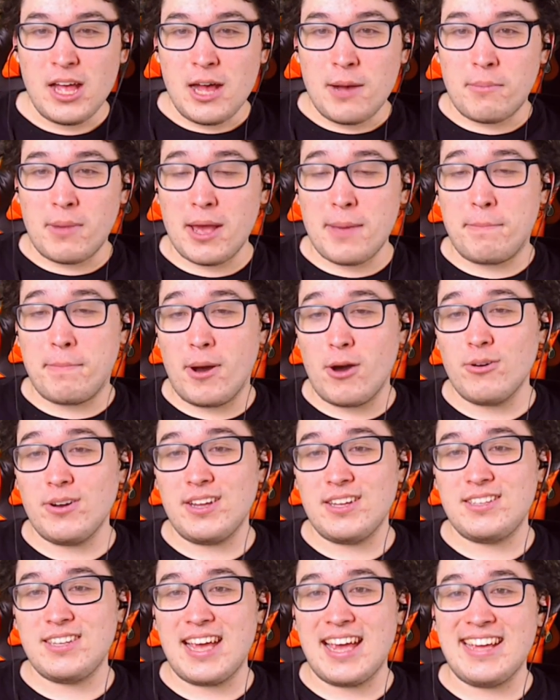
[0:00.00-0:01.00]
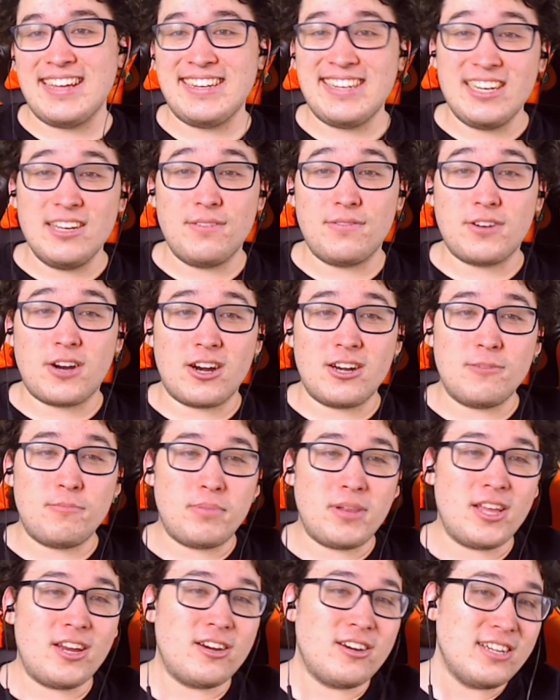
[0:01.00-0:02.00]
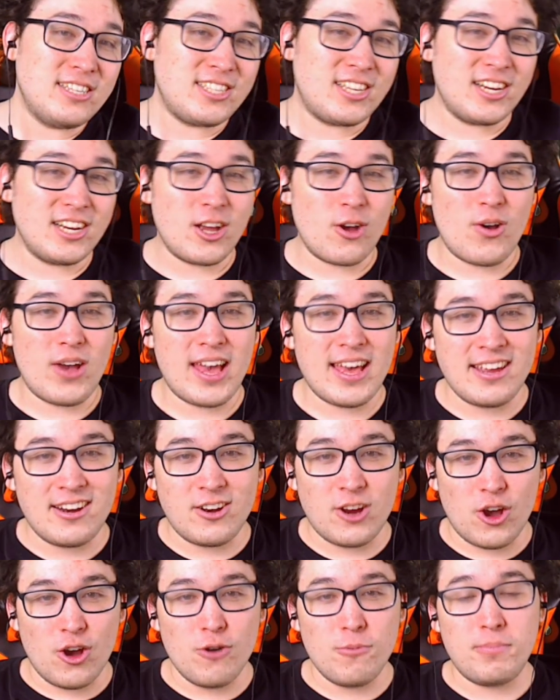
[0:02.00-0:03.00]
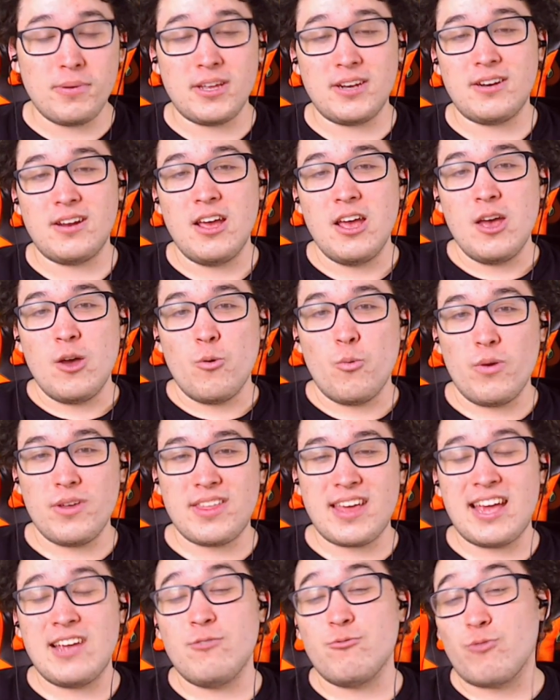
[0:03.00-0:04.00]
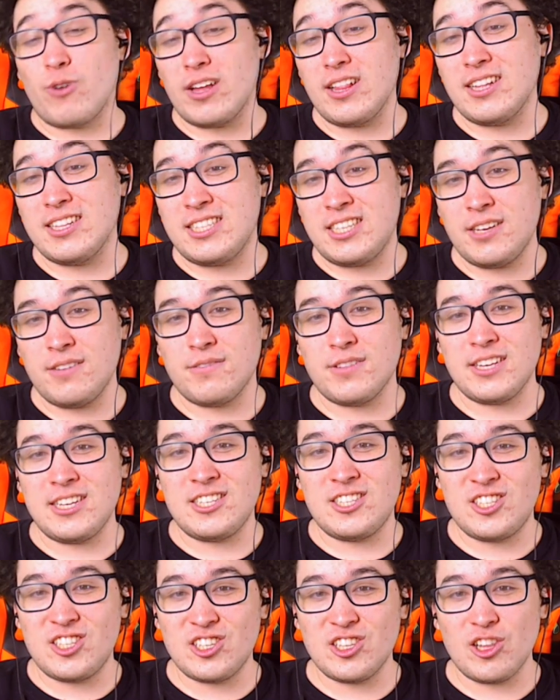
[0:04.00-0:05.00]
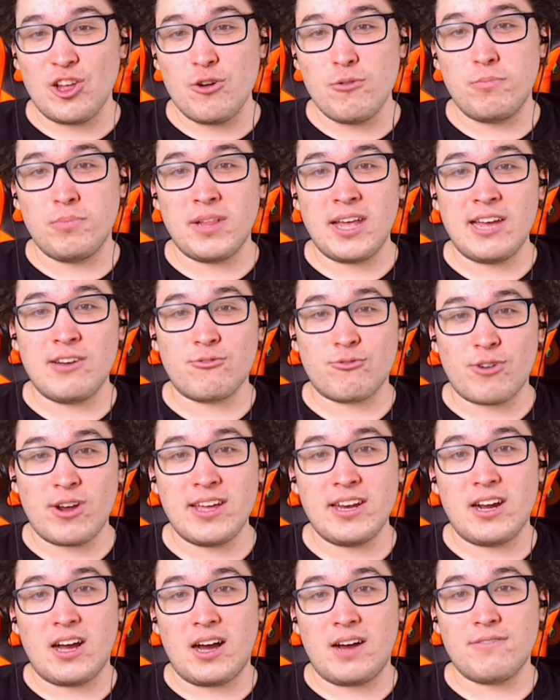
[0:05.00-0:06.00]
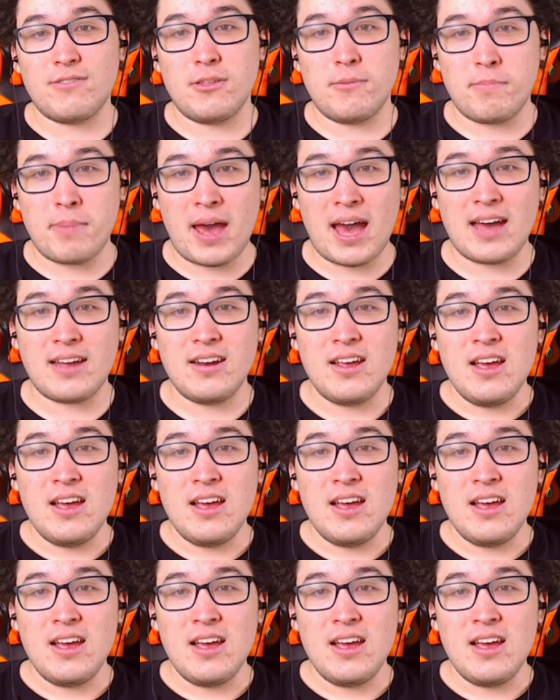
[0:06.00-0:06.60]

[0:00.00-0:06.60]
My opponent, a Nilfgaard player, is going to go ahead and open with a relatively slow play right off the bat.